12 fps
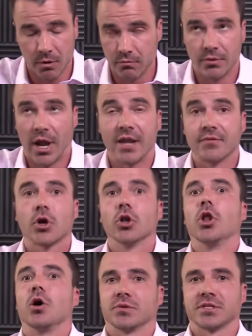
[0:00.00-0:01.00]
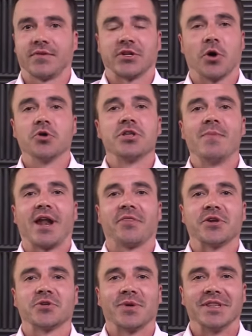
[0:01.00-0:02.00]
not even close. If I told you the amount of
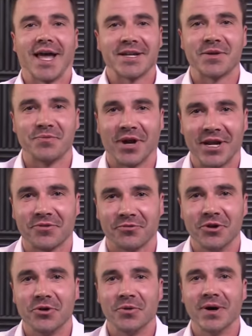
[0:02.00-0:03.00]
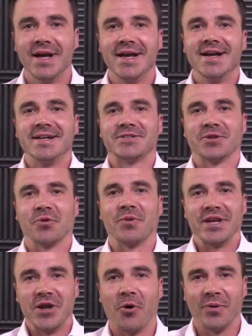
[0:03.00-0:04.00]
things we'd like to break through so that
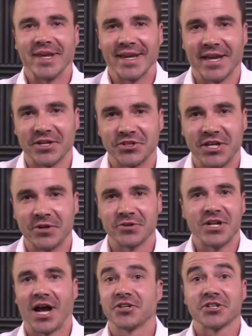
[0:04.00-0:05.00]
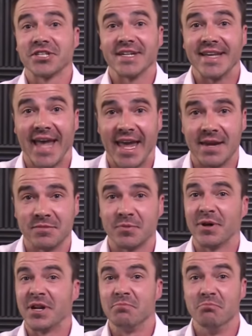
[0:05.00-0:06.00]
we know we can catch cheaters, not just in games,
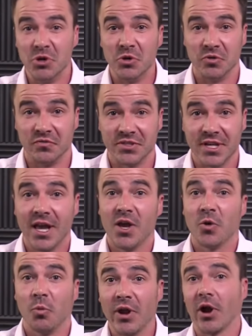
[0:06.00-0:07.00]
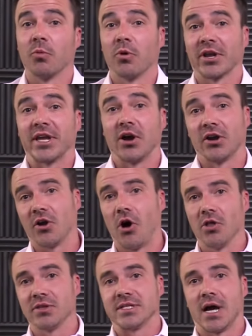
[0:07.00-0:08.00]
but in moves, we are working on it
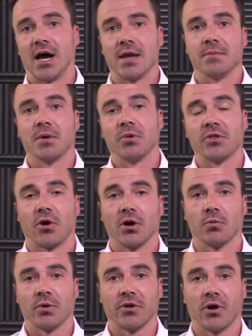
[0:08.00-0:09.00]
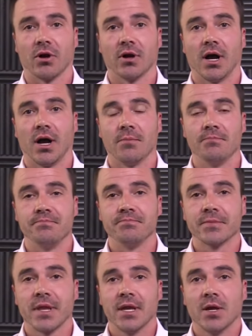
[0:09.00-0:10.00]
all the time with our with our um,
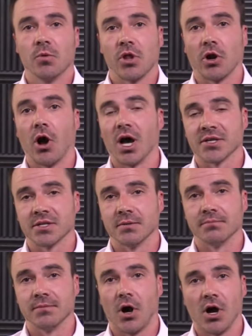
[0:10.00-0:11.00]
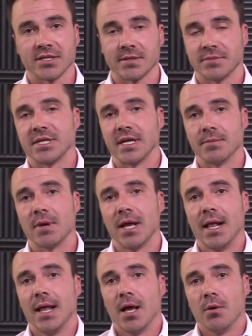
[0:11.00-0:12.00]
with our awesome awesome team
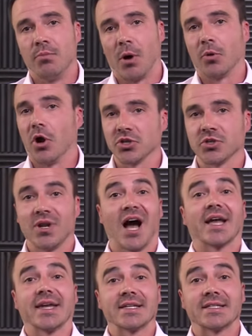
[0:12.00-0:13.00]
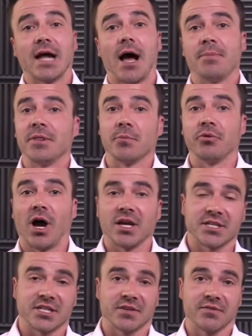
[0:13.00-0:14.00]
but we're also not going to stop in the
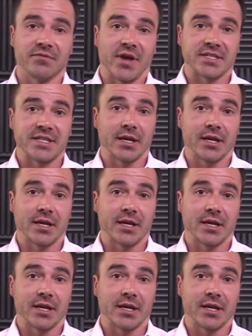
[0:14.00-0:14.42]
process of investing